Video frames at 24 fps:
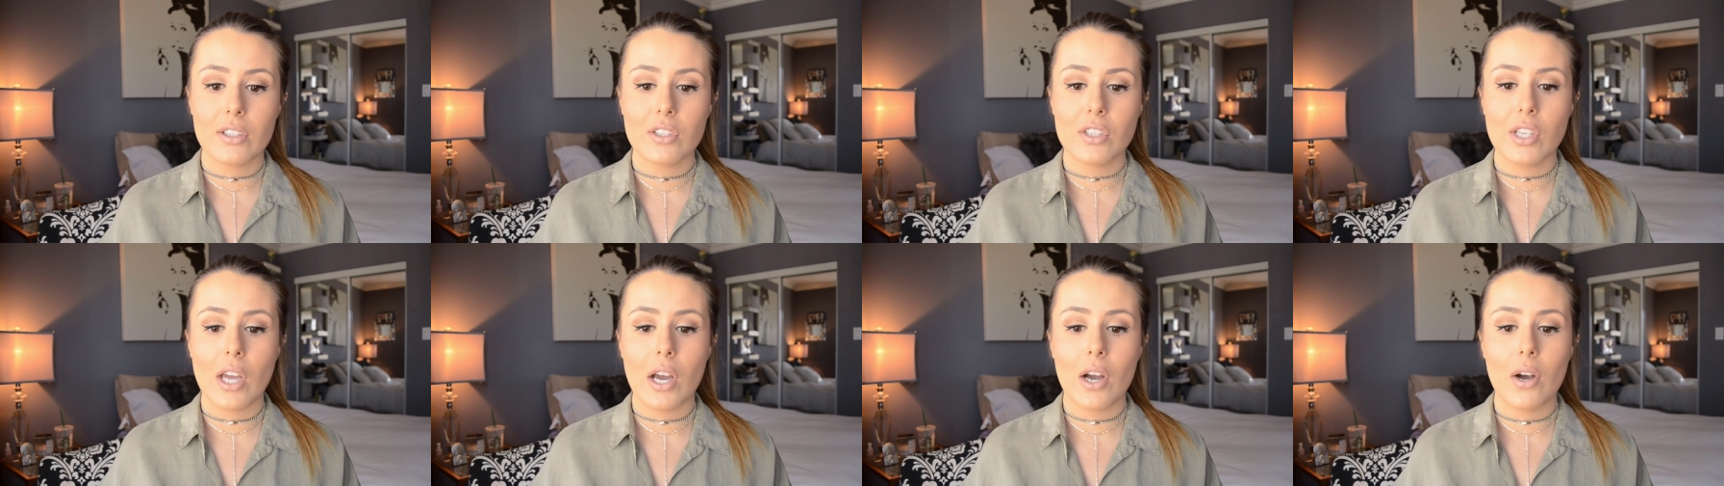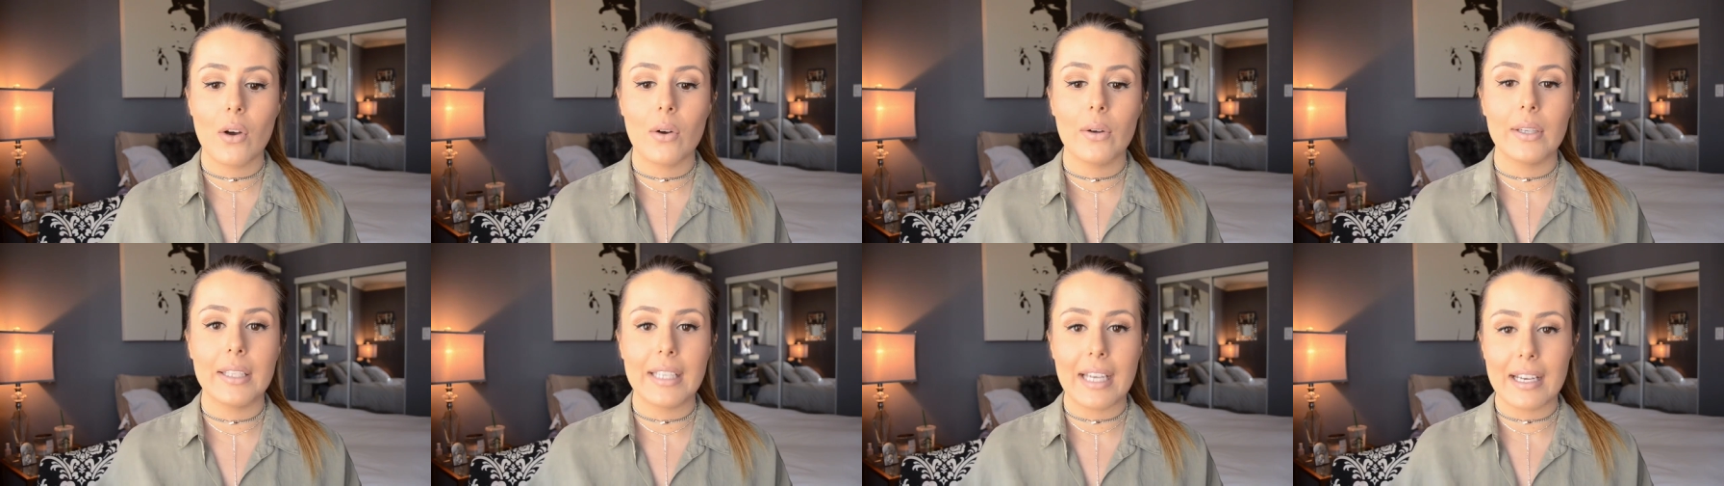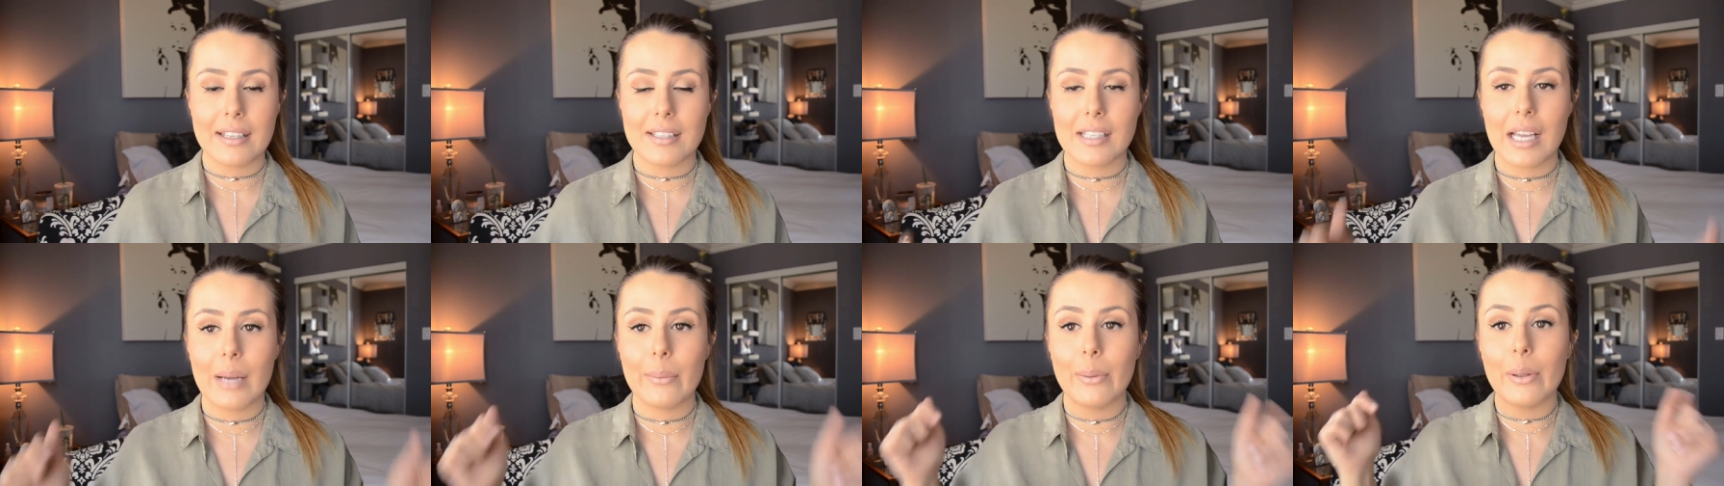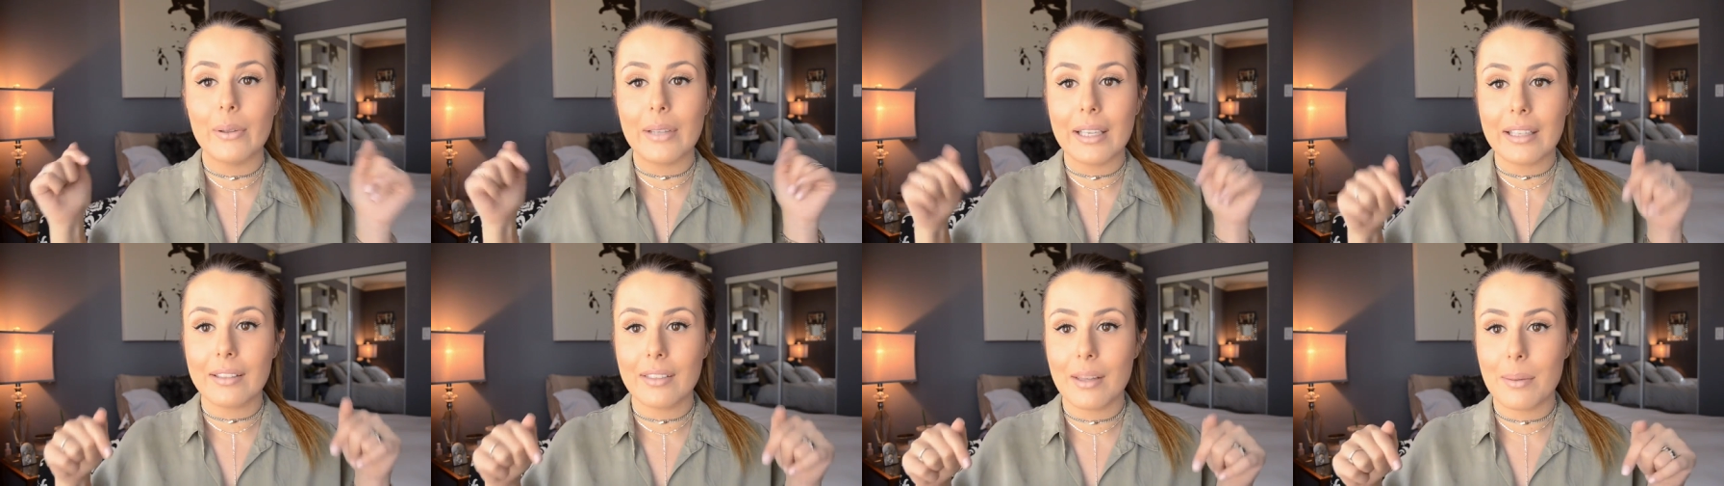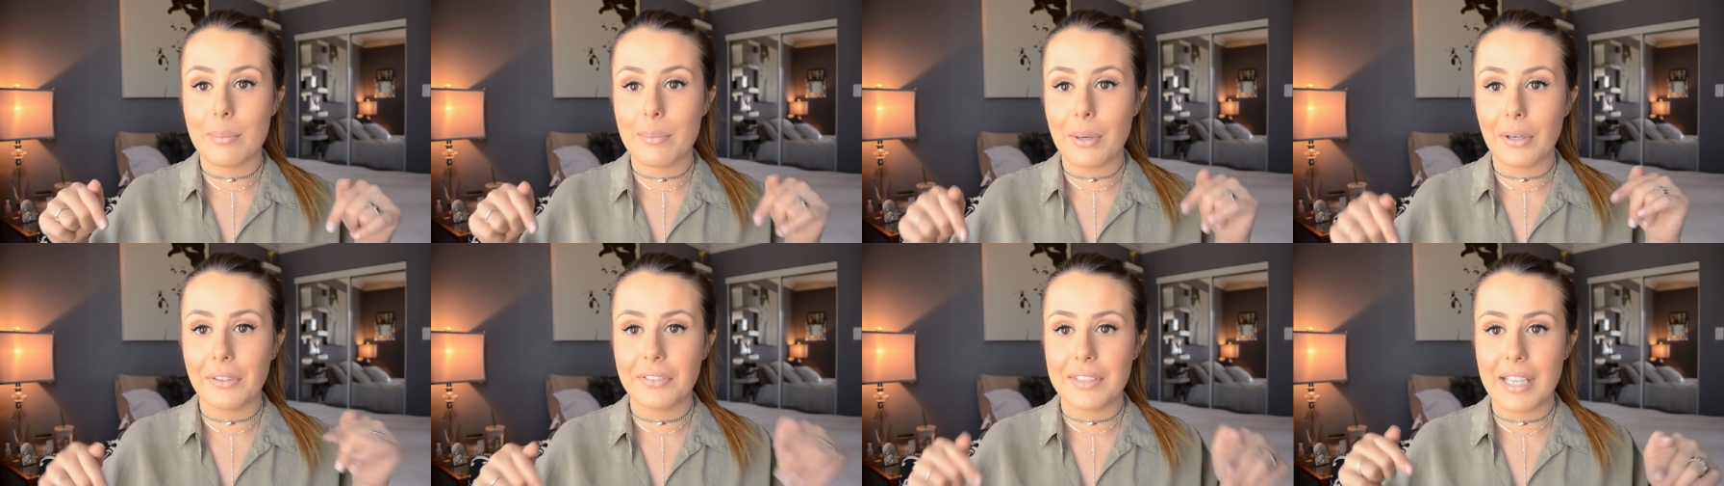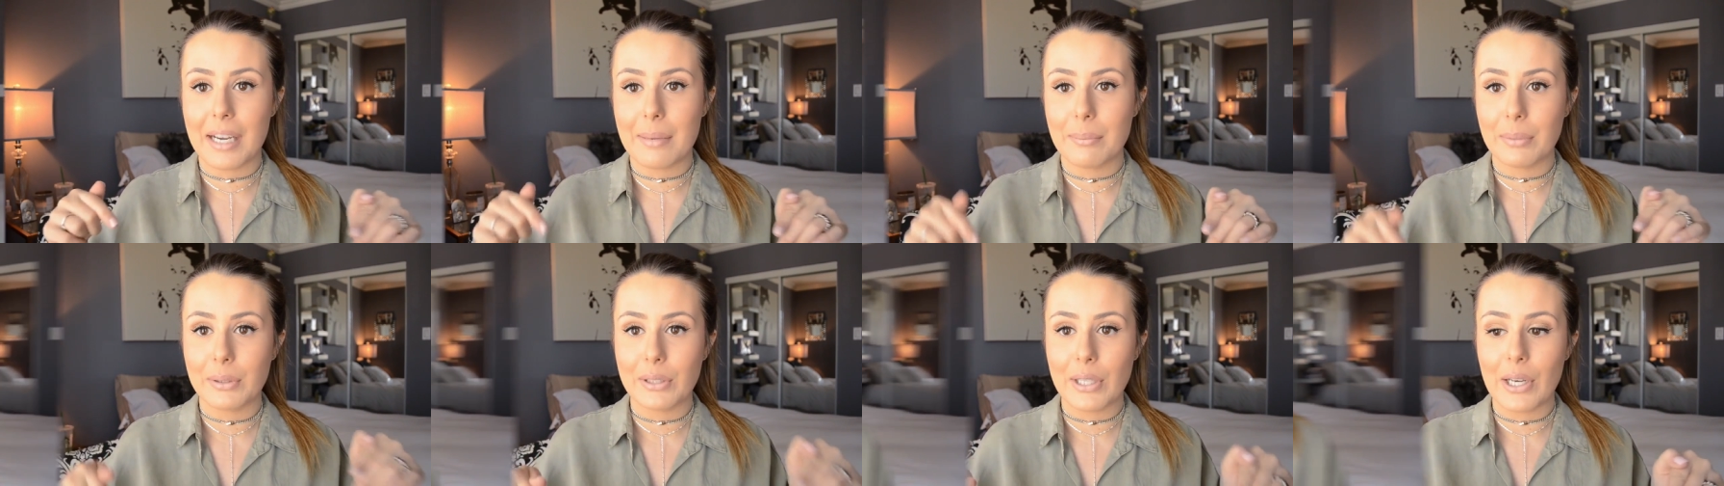So yes, I will link them both
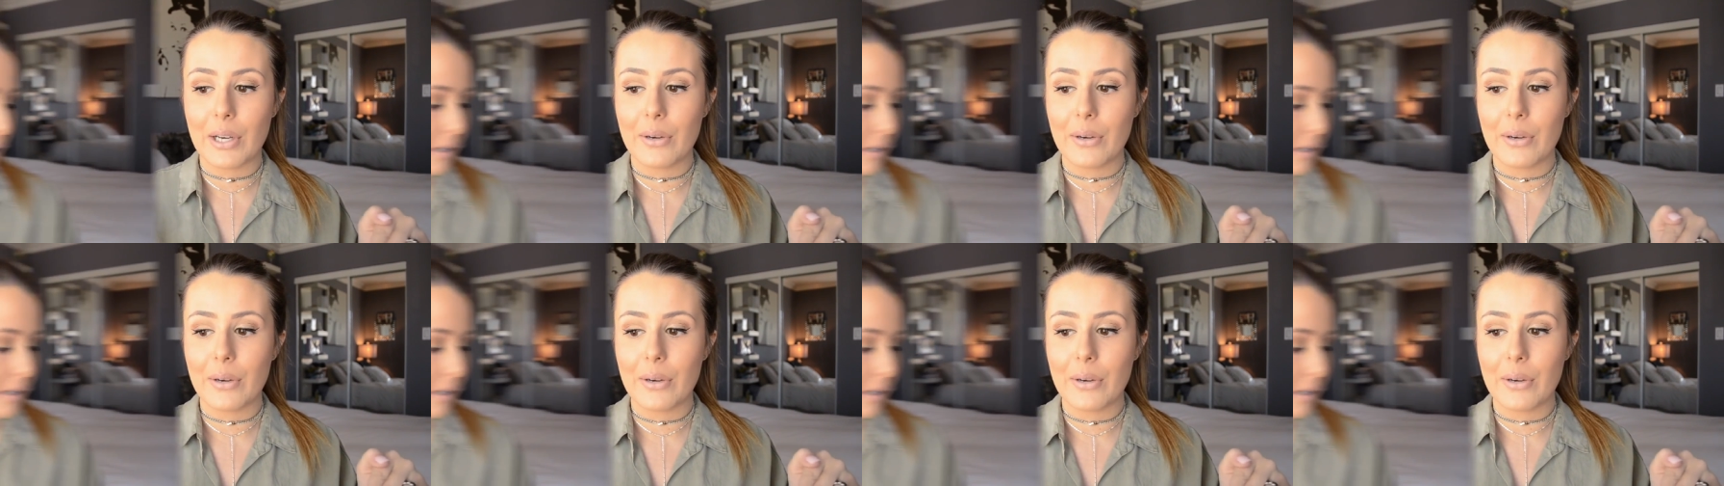down below.